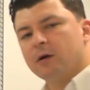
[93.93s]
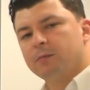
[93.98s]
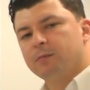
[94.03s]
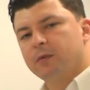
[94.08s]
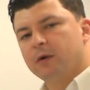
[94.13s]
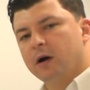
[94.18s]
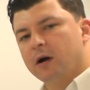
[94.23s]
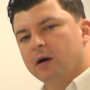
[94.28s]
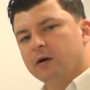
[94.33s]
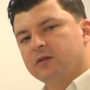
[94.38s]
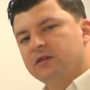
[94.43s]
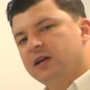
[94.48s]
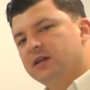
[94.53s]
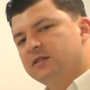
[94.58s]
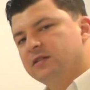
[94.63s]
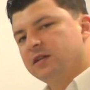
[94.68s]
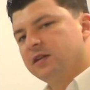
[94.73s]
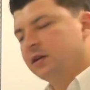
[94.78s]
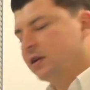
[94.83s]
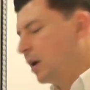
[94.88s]
our, our
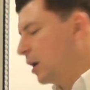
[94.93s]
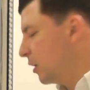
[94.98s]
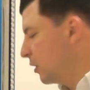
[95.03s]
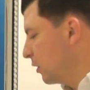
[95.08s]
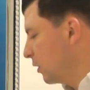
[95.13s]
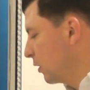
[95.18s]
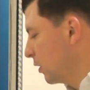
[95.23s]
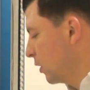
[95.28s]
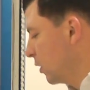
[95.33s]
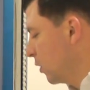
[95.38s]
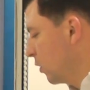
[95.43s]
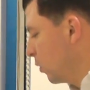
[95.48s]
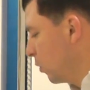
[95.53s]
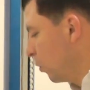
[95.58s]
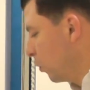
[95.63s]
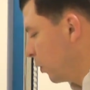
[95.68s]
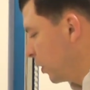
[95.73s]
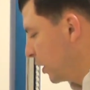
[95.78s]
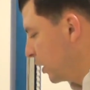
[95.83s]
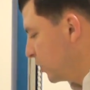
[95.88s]
test indicator,
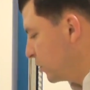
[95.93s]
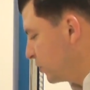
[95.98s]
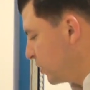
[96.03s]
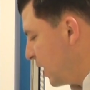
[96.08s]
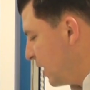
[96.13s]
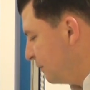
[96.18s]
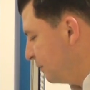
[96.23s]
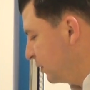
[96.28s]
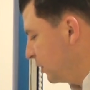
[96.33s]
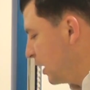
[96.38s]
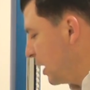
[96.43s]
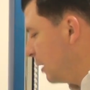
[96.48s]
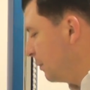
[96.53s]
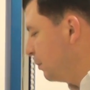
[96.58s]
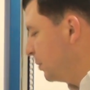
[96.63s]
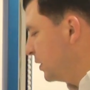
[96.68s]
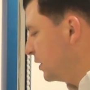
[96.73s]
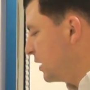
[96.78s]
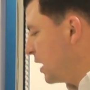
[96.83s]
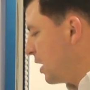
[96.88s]
we're going to travel
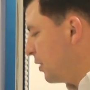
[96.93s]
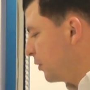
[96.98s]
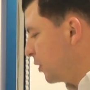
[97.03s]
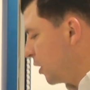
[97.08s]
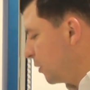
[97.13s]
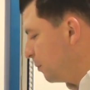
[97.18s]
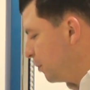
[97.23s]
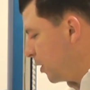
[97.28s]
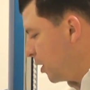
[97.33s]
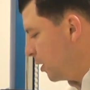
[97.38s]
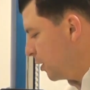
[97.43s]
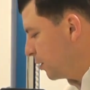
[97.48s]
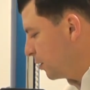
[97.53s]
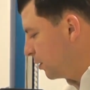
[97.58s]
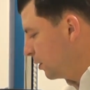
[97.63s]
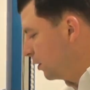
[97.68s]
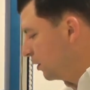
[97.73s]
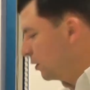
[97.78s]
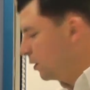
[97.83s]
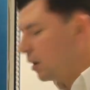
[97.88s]
up and down our part,
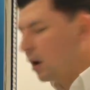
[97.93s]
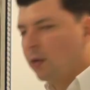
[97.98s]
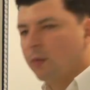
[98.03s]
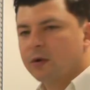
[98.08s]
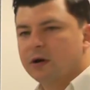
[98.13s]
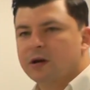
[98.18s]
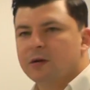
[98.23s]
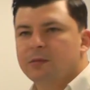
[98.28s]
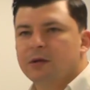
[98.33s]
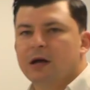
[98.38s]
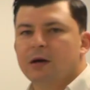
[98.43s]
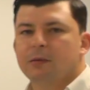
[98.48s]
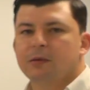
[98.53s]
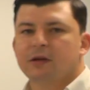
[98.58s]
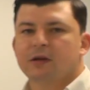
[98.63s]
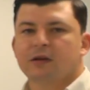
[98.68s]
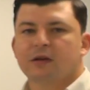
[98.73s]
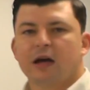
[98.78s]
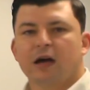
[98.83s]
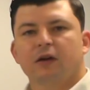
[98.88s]
and we're going to be able
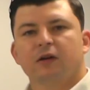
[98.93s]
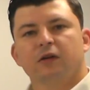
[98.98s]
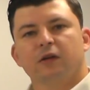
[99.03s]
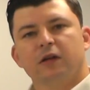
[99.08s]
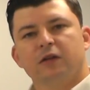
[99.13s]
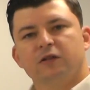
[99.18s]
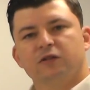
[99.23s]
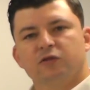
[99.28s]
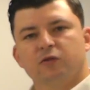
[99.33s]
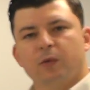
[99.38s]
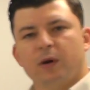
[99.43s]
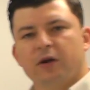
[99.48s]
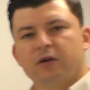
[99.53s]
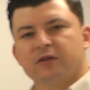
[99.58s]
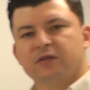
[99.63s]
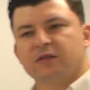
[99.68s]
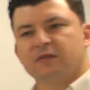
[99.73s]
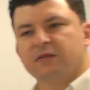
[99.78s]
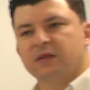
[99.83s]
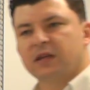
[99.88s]
to calculate the
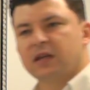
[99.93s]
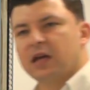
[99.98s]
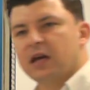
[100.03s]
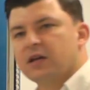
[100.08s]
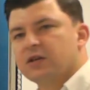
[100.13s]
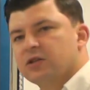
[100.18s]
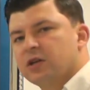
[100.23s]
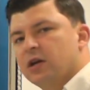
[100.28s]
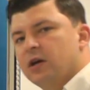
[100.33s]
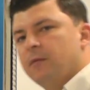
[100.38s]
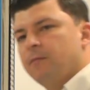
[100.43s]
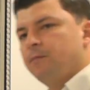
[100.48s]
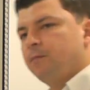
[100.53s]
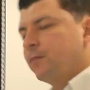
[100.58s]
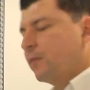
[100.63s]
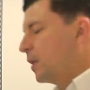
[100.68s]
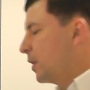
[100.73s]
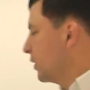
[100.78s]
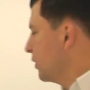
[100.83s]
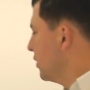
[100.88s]
squareness of the gauge.
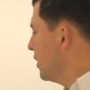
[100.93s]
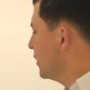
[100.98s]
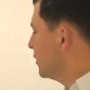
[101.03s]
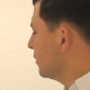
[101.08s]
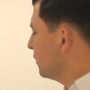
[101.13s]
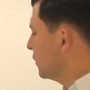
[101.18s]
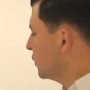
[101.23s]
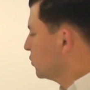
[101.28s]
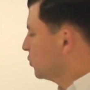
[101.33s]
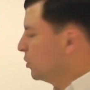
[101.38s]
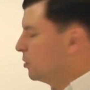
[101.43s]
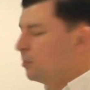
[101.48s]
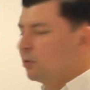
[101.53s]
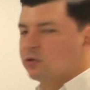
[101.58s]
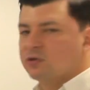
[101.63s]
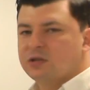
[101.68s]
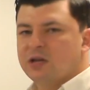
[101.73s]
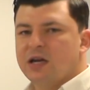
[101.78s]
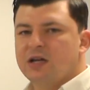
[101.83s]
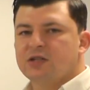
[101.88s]
Each of the
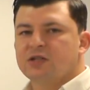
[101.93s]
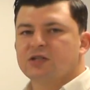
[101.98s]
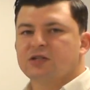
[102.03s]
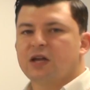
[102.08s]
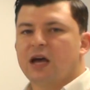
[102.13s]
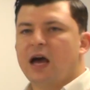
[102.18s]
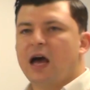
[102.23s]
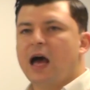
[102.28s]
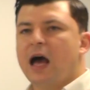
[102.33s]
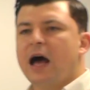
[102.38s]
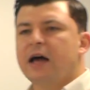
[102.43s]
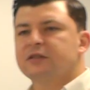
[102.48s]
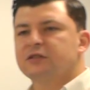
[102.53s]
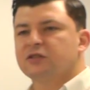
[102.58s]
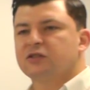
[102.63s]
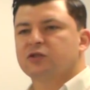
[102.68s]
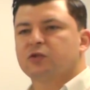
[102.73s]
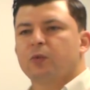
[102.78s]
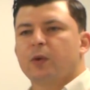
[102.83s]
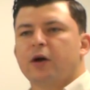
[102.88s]
Trimos gauges has
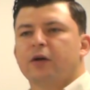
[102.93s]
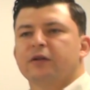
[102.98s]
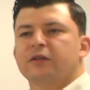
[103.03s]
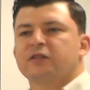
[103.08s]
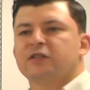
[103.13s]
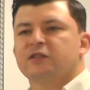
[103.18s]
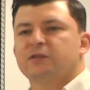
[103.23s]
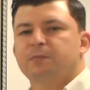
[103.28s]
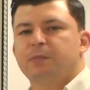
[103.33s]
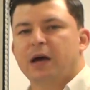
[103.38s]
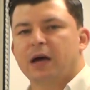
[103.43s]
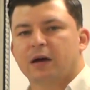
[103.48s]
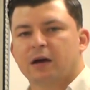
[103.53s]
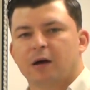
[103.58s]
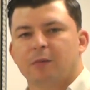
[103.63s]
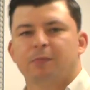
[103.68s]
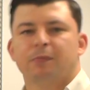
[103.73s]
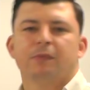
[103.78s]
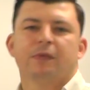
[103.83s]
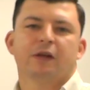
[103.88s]
a squareness spec
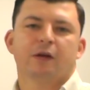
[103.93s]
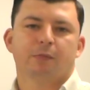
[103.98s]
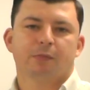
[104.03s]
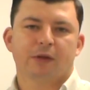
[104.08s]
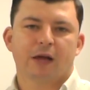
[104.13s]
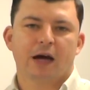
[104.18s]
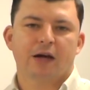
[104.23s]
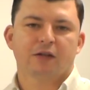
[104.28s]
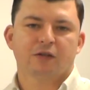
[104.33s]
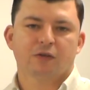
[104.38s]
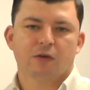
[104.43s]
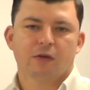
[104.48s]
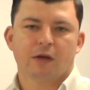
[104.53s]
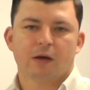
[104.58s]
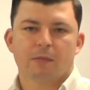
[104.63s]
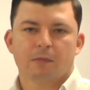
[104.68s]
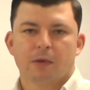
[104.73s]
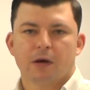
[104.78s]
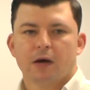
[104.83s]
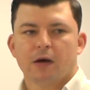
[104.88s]
that apply to them.